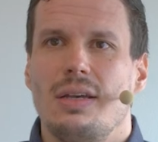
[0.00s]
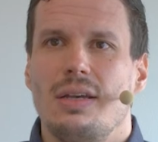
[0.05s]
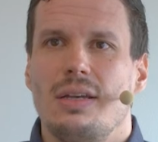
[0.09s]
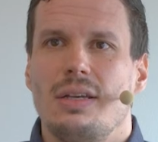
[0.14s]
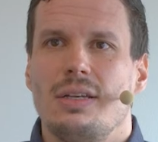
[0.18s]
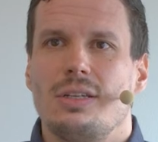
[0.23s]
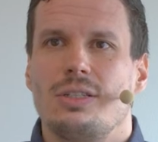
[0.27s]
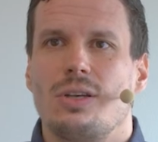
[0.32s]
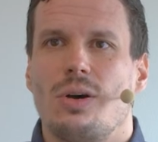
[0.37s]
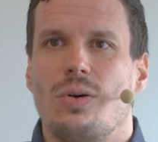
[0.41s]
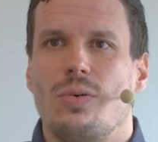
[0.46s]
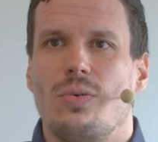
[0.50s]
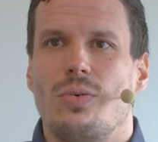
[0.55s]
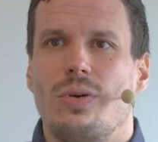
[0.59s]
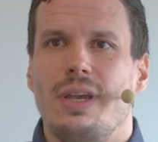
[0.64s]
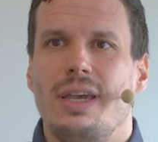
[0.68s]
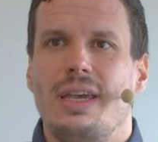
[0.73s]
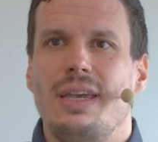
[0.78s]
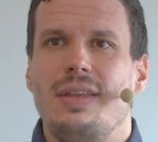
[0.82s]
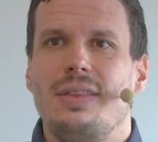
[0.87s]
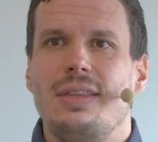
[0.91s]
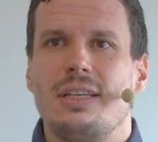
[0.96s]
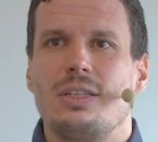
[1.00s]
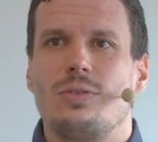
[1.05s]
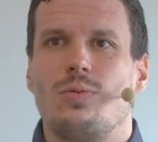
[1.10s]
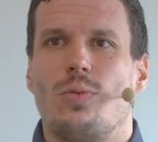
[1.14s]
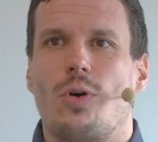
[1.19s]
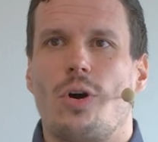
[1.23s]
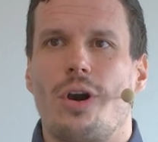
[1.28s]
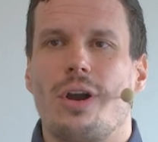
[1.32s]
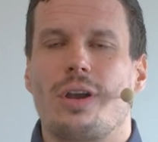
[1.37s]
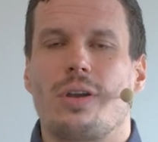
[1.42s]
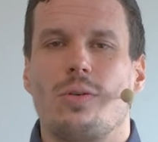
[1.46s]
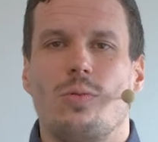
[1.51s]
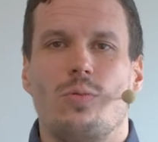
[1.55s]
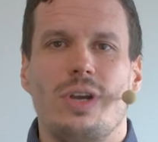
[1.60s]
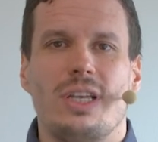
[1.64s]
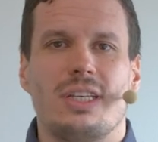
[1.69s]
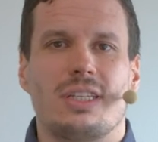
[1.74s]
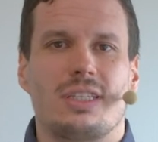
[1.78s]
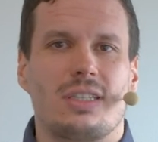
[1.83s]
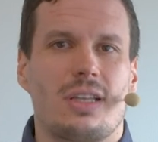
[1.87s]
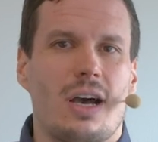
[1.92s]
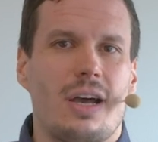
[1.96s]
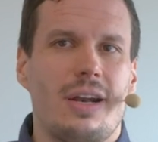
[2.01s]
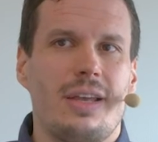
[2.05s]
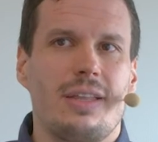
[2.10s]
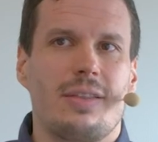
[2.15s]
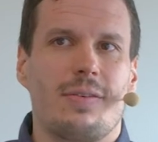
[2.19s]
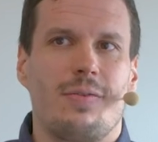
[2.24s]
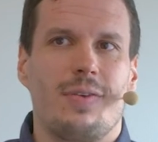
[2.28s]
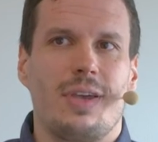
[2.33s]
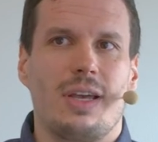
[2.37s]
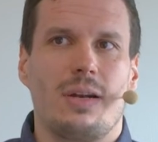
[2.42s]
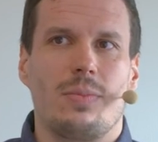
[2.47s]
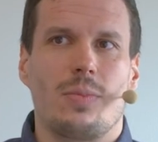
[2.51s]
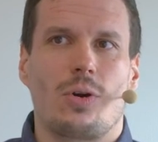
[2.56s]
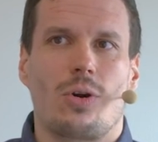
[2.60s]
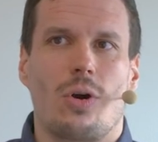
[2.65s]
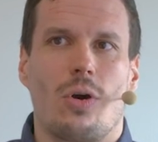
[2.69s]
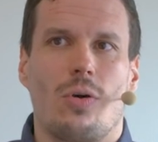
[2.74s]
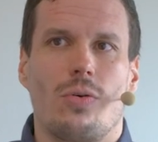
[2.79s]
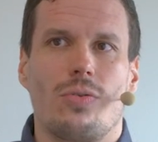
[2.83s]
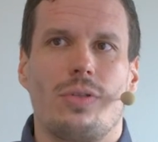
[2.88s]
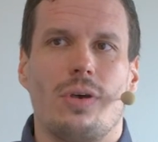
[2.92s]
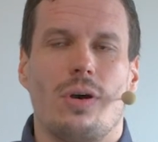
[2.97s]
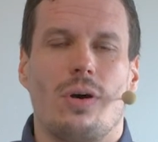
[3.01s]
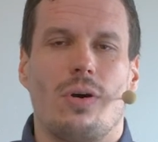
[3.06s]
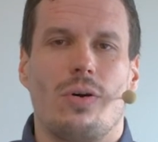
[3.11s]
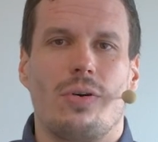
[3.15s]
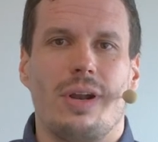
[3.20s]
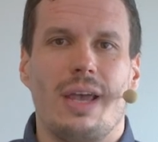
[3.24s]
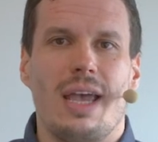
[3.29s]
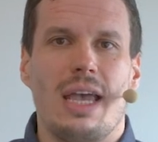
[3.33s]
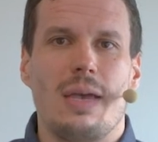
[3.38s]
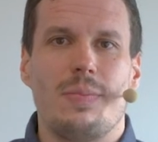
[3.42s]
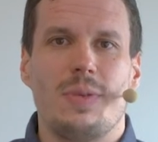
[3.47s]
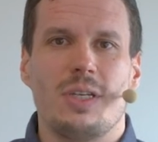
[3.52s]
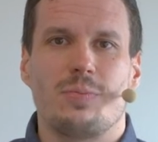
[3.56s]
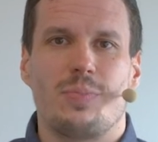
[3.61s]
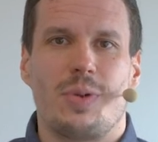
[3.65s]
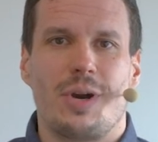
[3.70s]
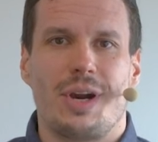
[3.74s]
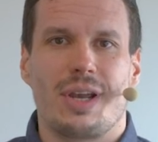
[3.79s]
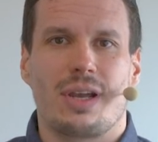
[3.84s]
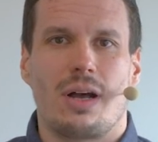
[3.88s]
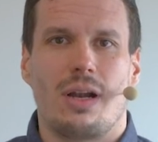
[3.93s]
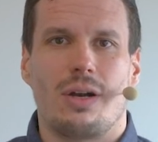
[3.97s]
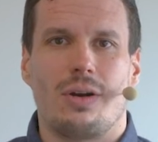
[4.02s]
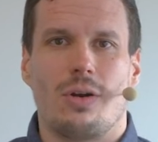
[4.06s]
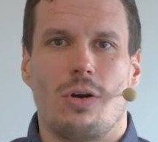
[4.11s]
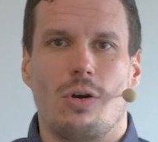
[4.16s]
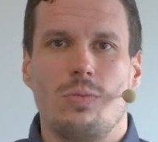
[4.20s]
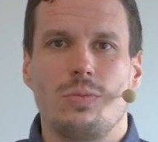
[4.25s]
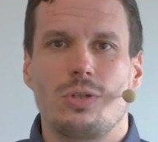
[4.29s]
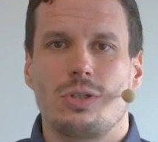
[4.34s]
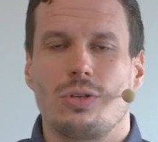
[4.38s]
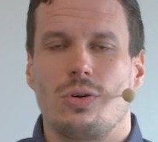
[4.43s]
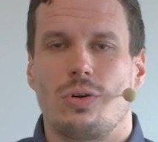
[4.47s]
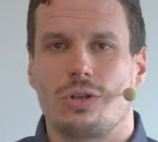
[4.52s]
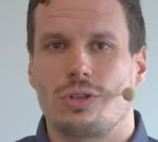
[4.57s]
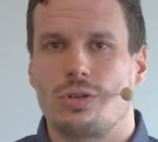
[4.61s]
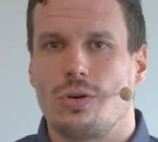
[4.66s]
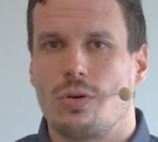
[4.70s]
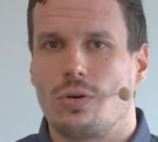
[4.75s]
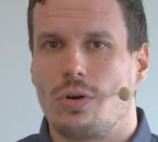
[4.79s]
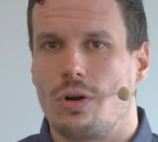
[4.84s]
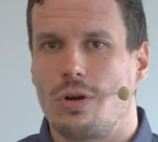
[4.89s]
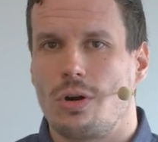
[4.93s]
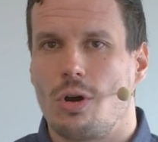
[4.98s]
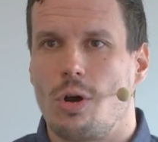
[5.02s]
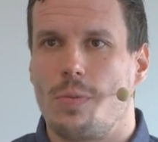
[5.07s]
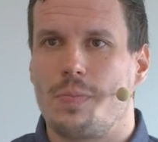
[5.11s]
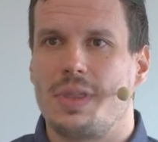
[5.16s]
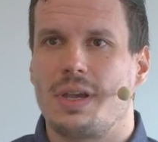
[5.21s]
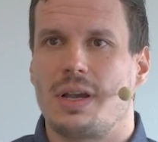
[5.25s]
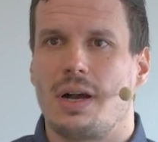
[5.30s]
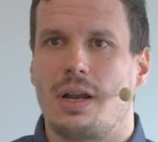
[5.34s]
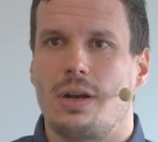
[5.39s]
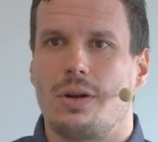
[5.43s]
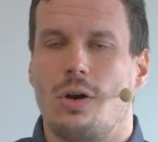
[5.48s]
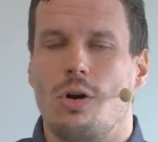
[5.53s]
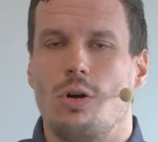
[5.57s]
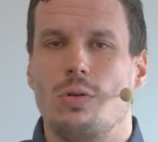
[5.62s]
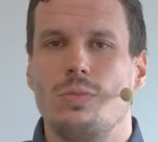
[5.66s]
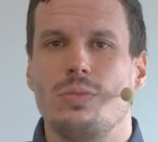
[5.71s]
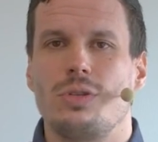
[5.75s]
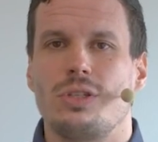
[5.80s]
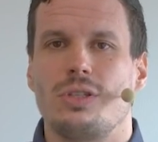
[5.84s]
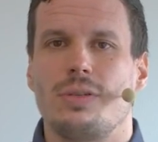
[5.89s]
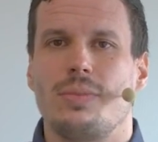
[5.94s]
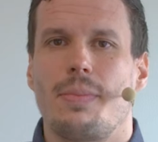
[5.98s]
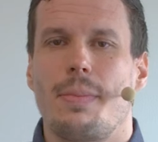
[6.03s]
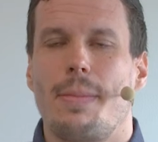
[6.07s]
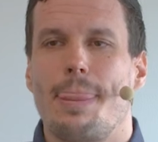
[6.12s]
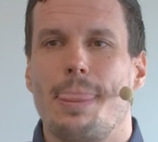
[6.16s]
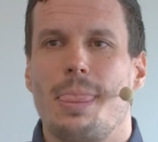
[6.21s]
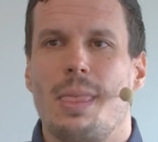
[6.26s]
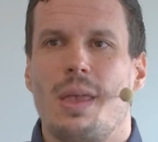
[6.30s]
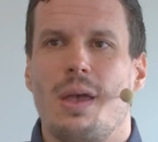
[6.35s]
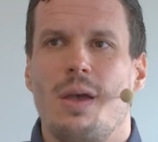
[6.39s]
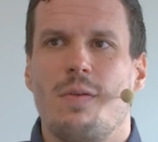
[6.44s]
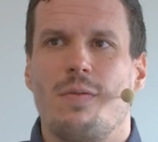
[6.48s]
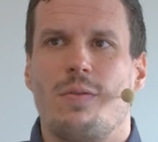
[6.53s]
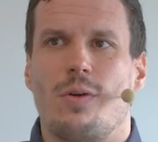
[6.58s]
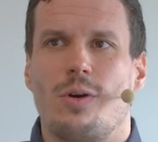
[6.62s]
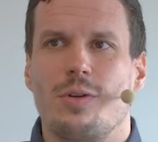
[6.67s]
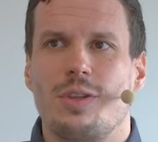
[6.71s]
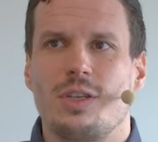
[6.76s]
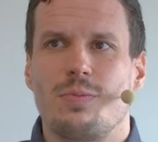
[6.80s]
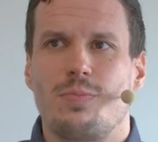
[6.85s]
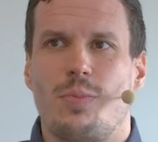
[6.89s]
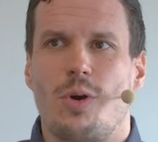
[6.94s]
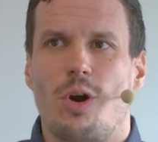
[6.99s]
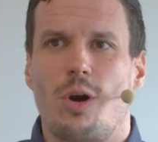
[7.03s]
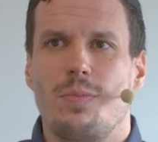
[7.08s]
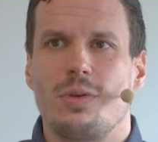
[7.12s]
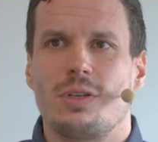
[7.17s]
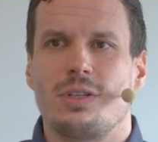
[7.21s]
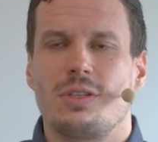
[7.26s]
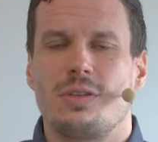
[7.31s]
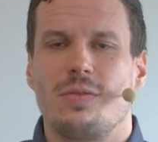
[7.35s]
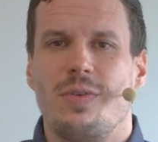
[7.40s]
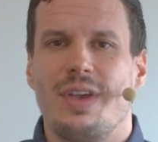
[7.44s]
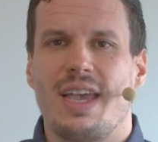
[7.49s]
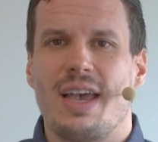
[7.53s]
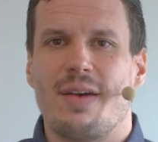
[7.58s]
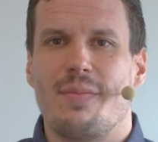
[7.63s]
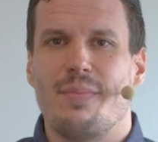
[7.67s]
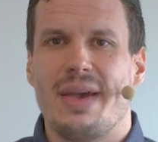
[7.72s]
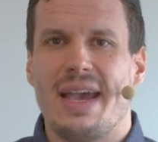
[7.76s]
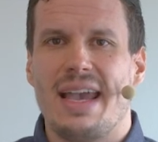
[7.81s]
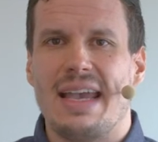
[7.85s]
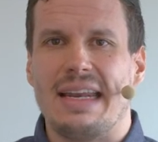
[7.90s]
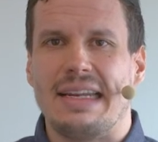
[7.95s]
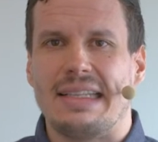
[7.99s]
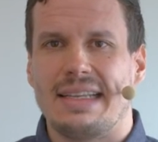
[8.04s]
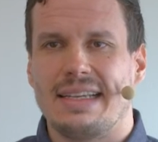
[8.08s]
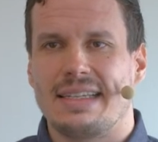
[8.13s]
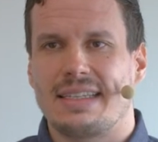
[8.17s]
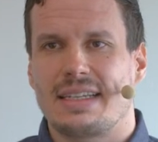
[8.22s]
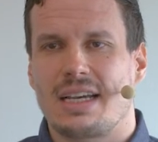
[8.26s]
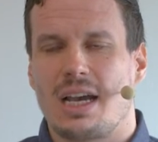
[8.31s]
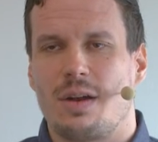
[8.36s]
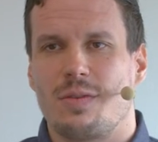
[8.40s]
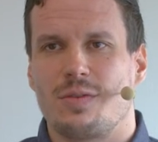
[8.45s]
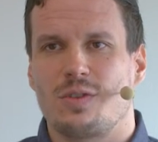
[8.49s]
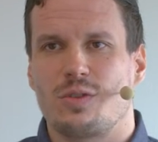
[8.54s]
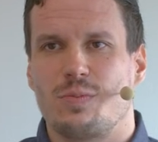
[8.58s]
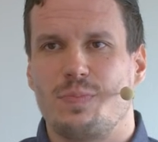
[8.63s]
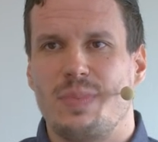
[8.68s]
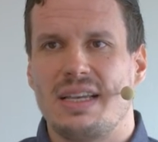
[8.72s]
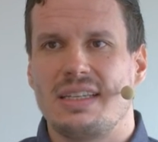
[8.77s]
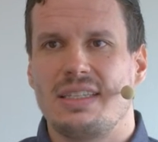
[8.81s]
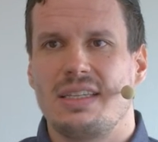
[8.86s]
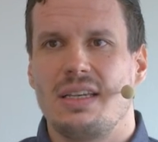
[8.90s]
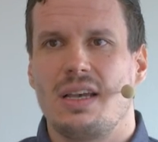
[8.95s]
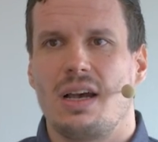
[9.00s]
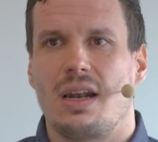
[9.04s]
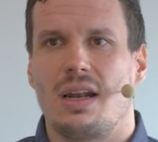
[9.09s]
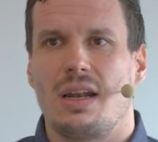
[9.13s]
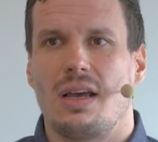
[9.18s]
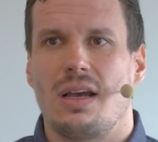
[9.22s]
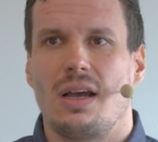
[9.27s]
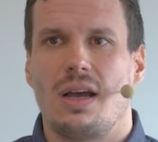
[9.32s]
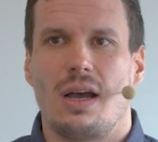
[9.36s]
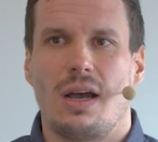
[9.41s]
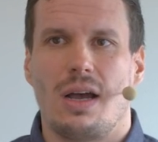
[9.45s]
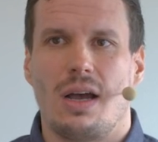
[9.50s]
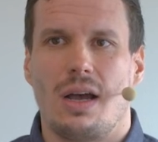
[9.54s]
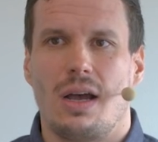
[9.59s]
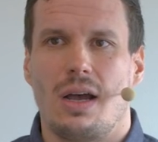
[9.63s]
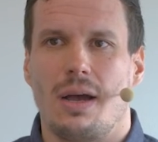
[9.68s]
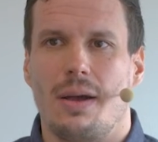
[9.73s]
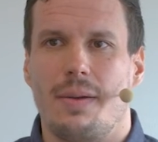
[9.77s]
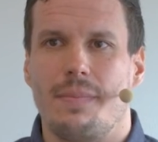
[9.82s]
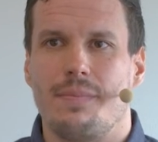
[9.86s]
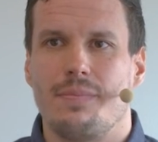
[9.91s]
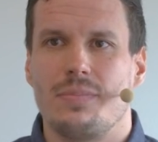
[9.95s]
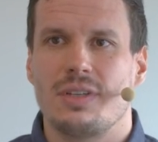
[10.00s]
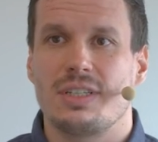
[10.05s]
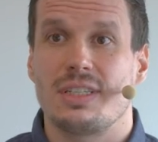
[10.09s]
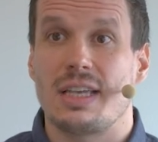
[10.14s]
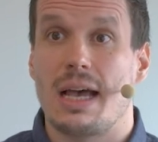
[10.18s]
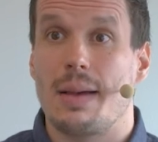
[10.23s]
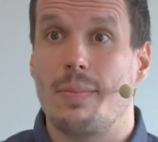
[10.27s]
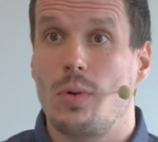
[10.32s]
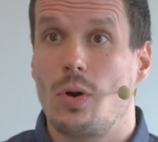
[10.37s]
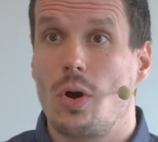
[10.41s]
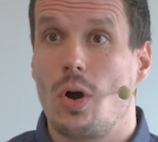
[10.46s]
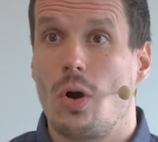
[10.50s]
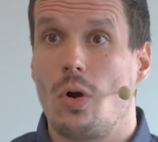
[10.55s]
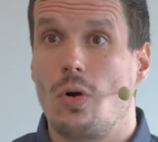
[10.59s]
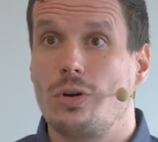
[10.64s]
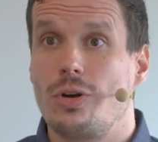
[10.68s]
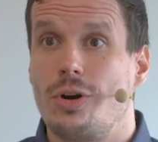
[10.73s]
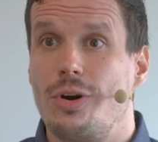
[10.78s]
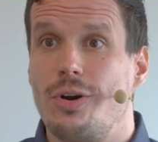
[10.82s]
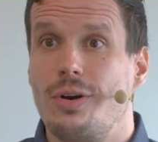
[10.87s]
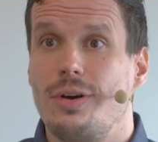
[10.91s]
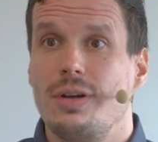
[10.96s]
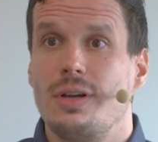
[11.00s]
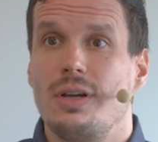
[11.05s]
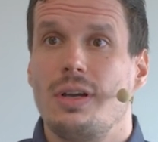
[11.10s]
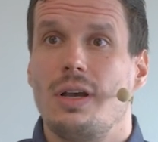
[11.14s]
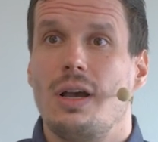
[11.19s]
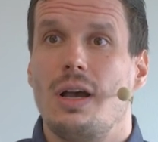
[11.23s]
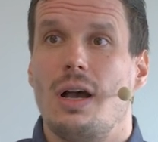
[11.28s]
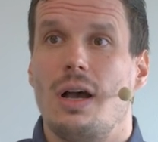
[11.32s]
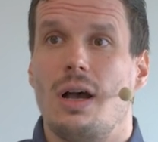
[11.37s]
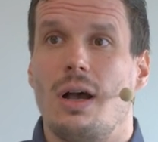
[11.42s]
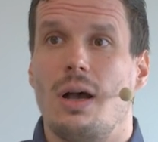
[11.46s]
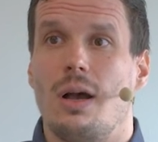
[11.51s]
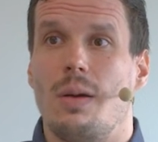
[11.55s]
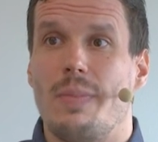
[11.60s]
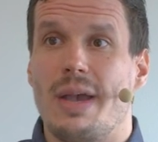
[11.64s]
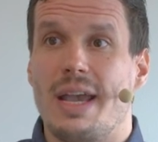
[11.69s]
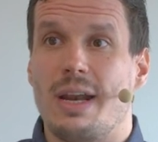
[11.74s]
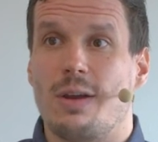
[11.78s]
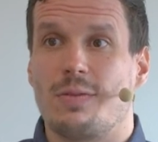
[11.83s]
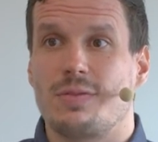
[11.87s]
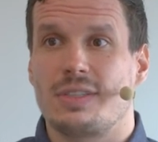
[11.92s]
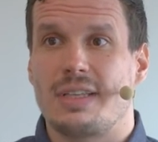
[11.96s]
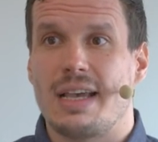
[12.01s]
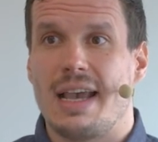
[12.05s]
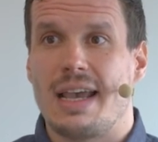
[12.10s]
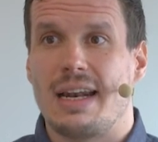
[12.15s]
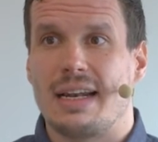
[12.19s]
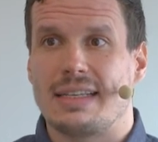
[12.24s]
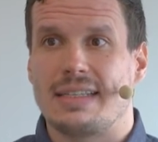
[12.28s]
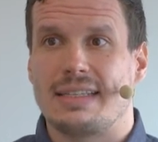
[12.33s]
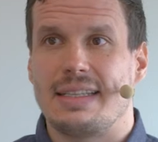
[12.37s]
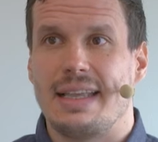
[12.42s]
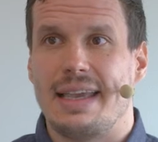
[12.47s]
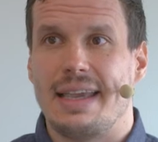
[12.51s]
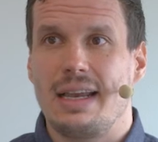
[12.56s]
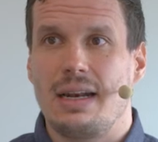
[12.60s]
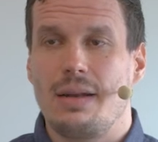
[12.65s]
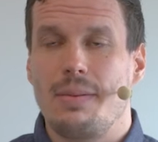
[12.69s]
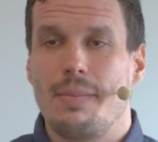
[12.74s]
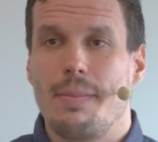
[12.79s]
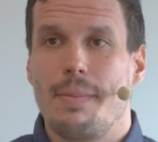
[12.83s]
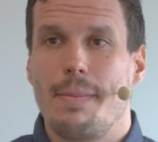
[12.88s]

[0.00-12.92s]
So in this work, we studied the film growth on hemispherical domes or so-called optical domes. For this purpose, we have made this kind of special uh, sample holder uh, made of stainless steel.